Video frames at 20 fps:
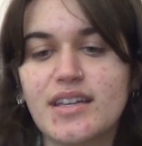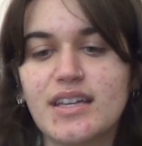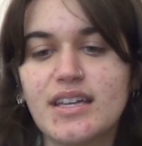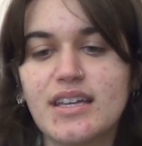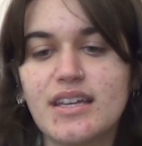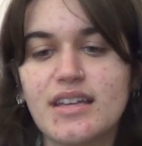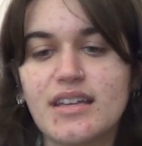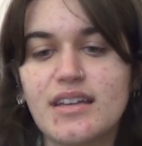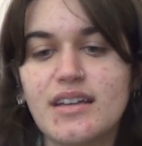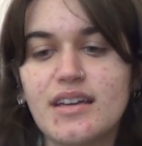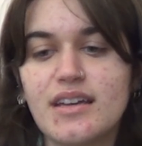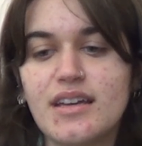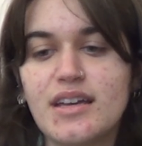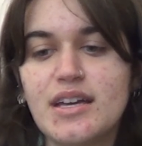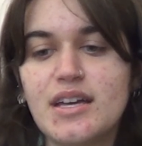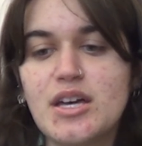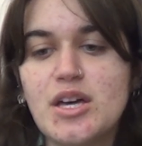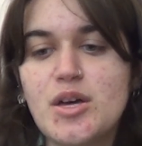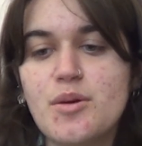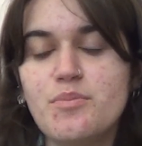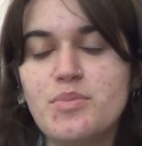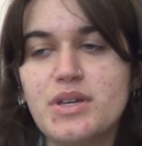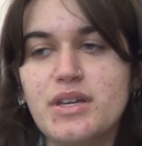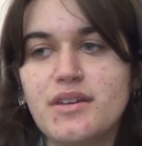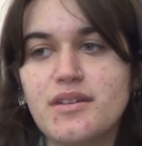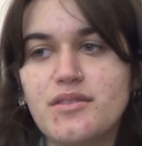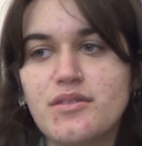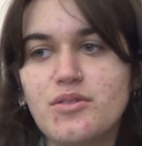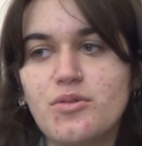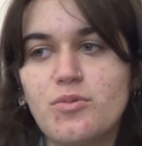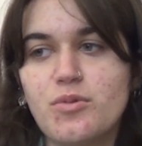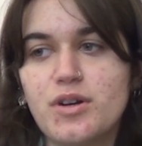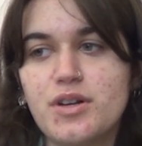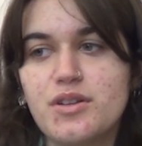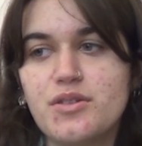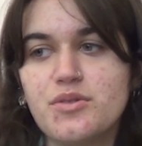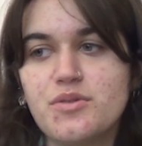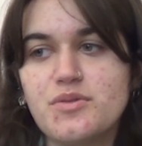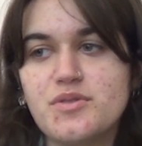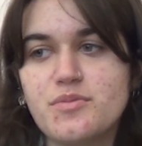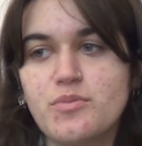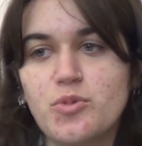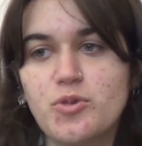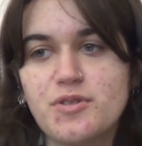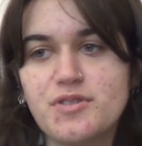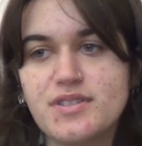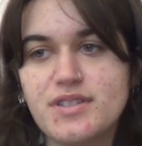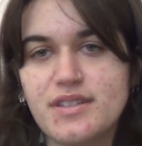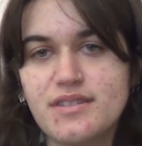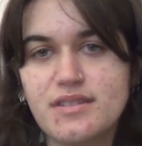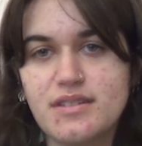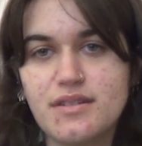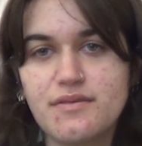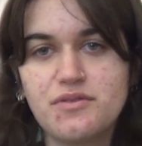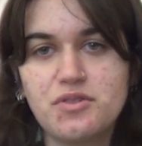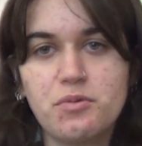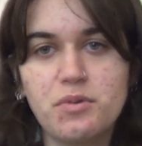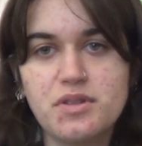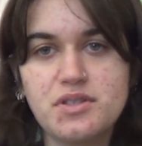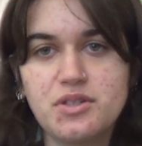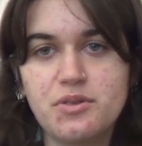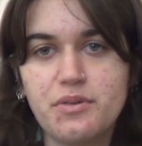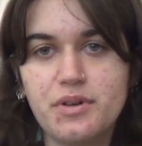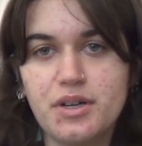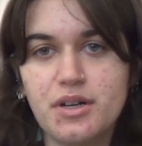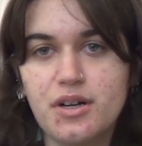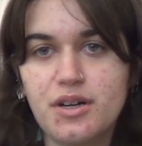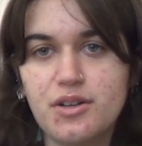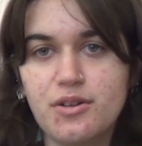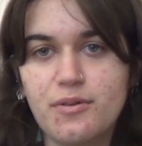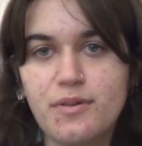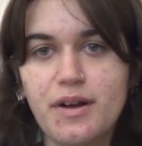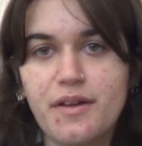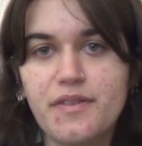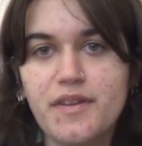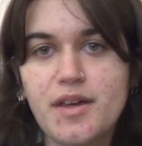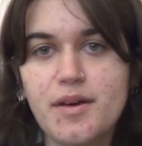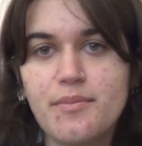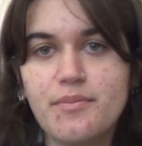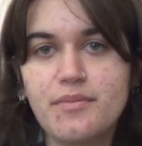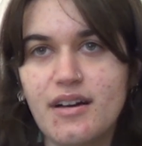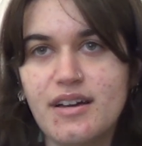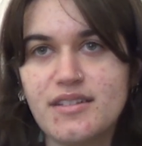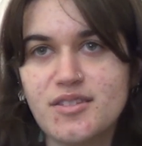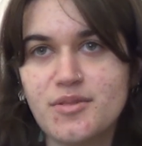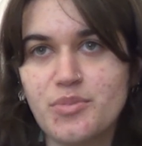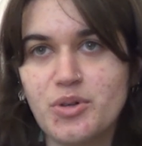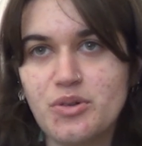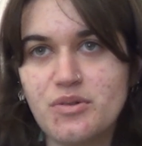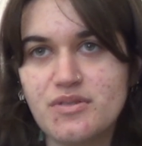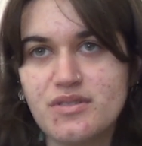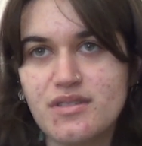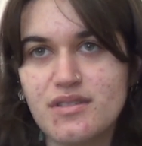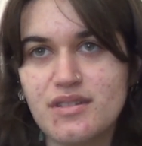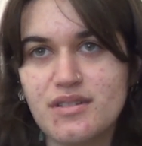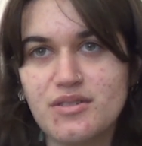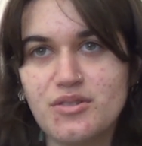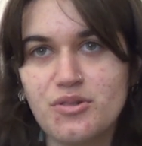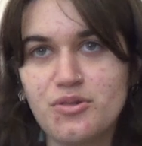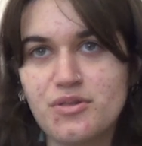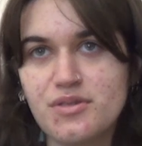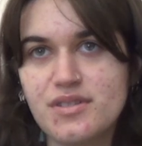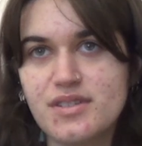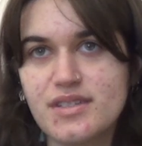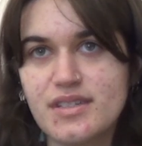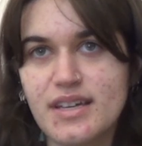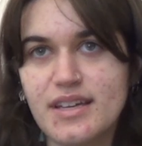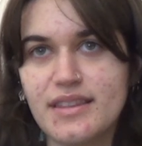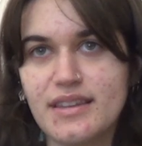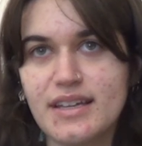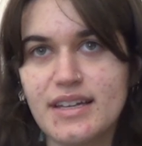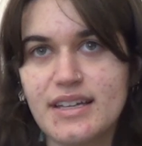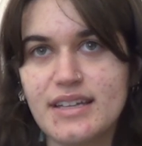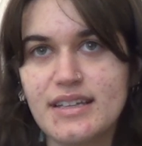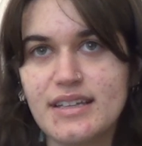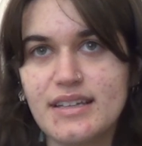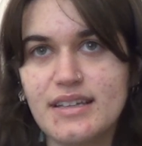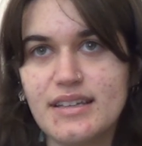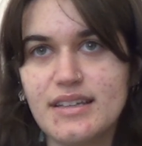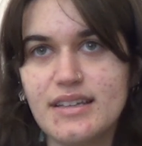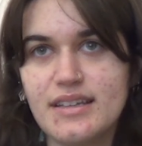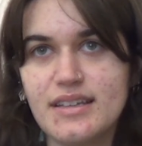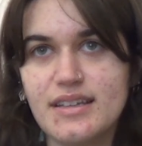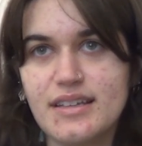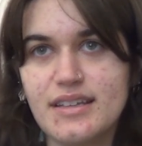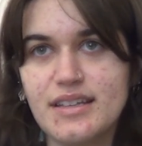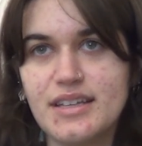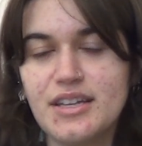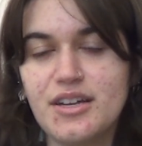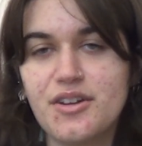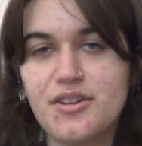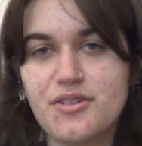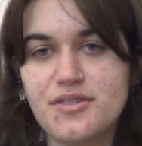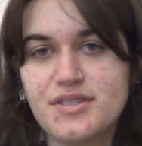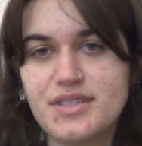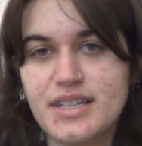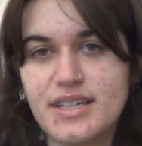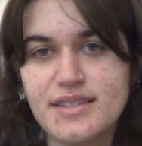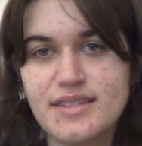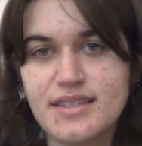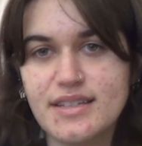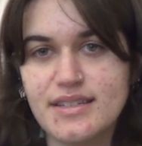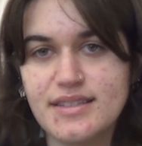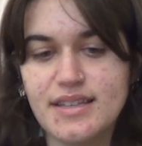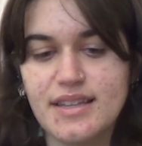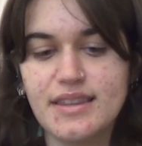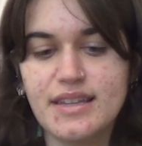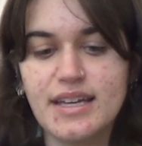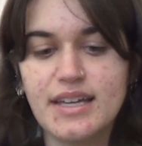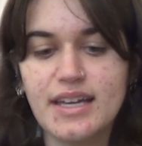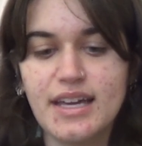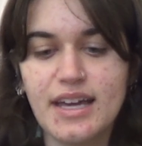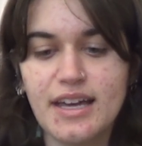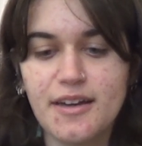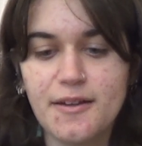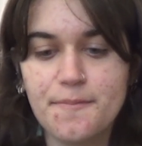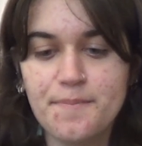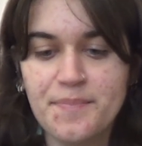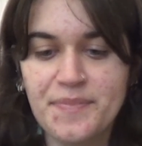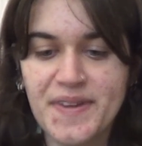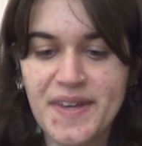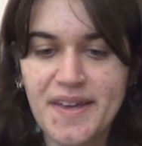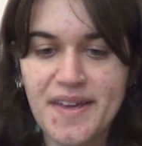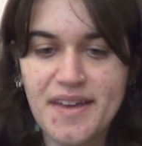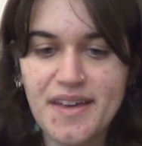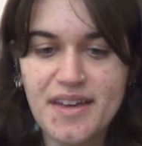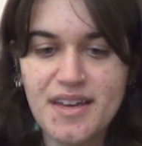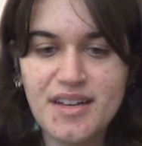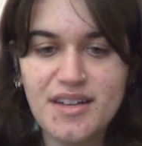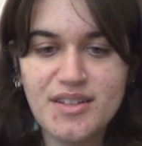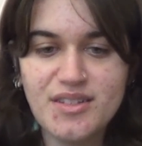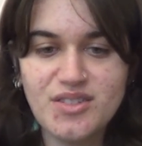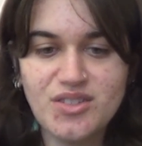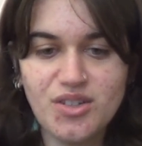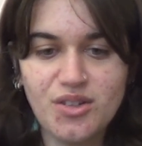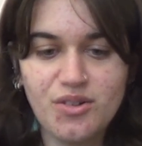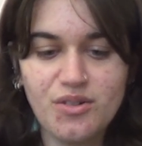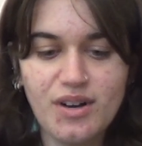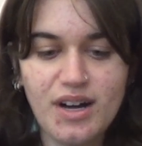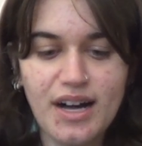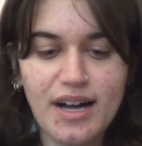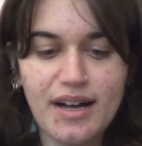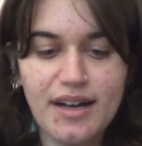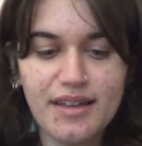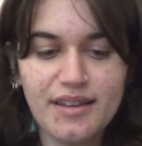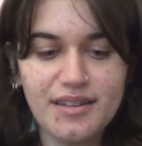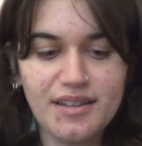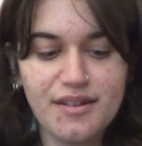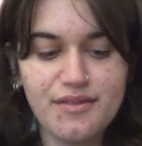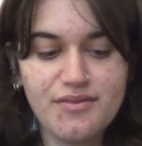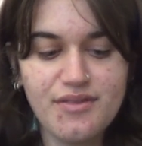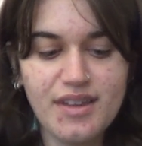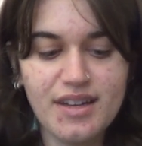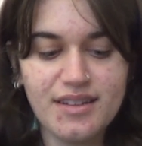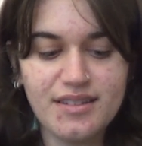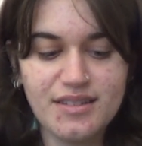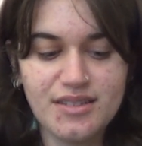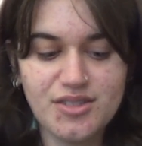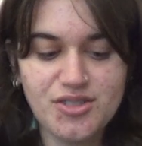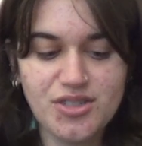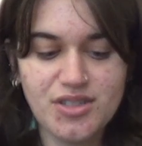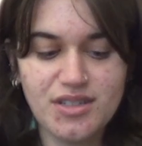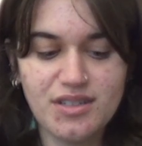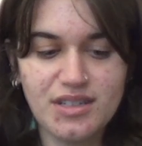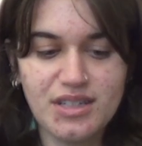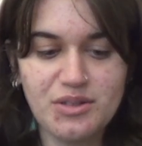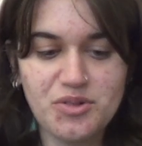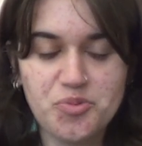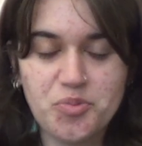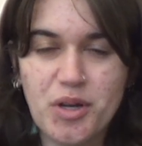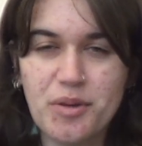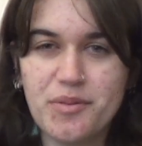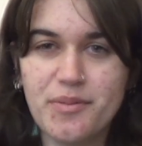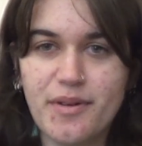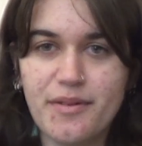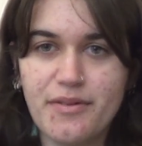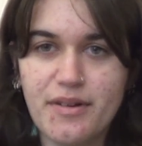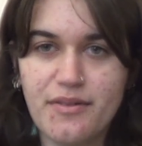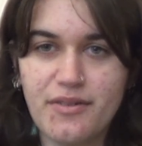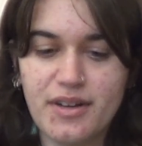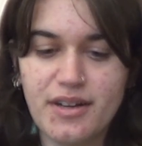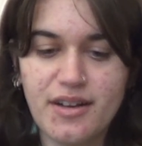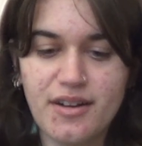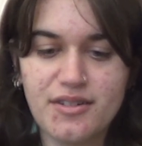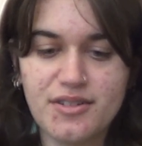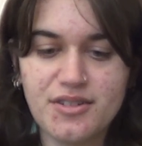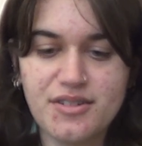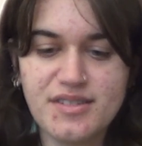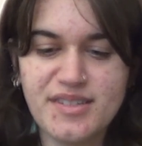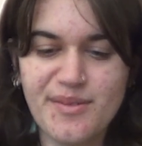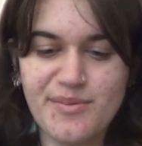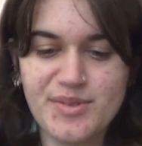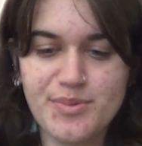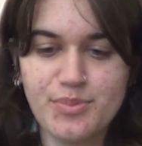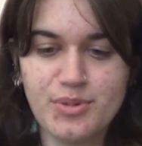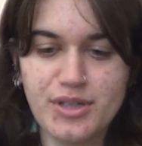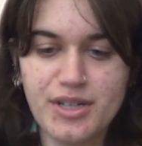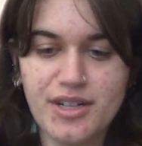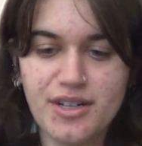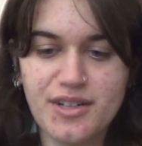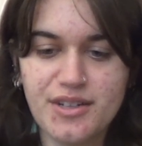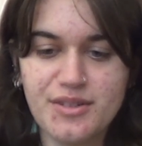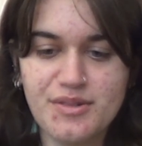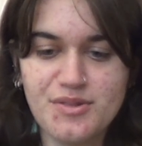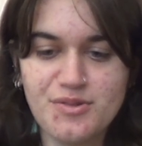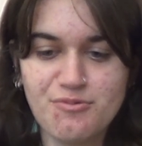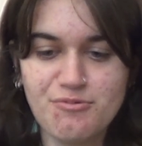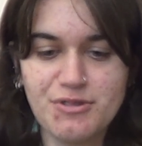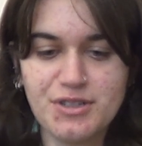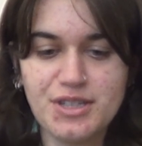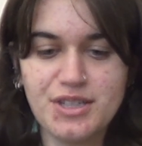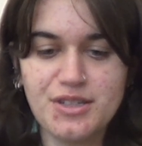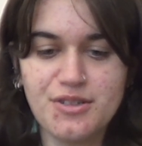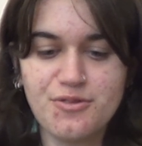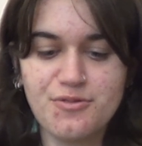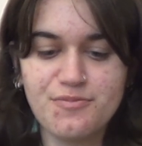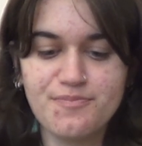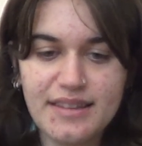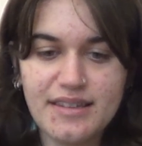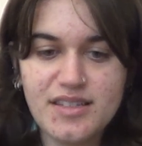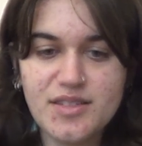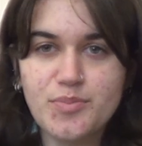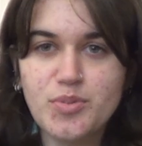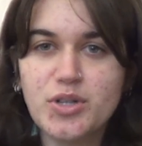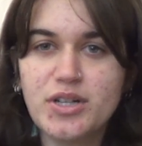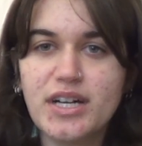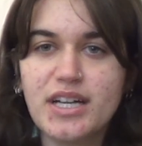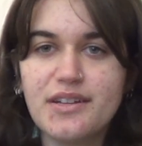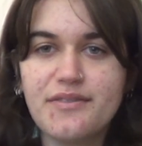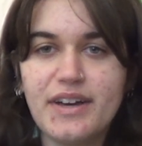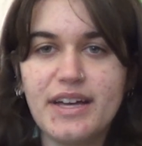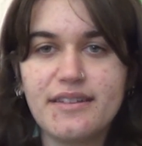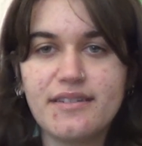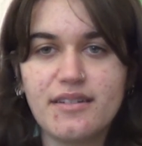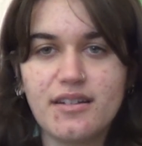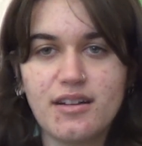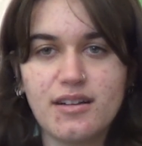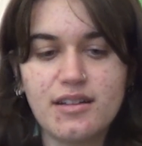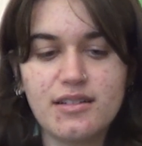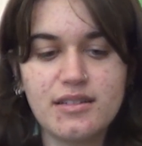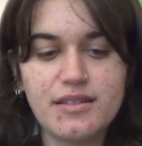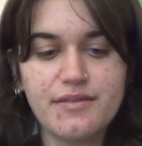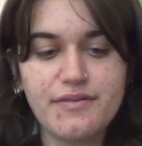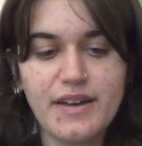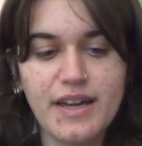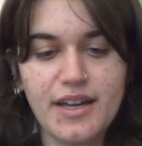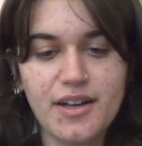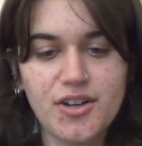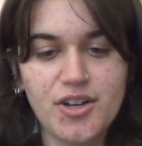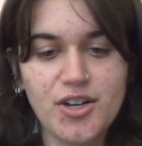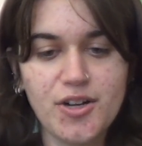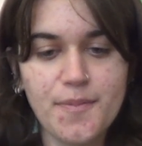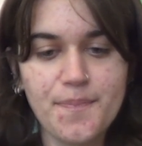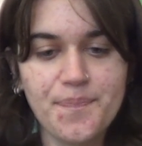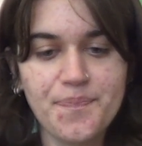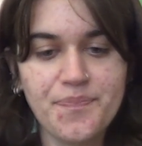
kid being the one who's more sensitive to what's going on around them as opposed to the adults, and like he understands things that they can't. So I loved that addition. He was probably my favorite character. His name was Blair. He was really cute. This book kind of ended on a cliffhanger,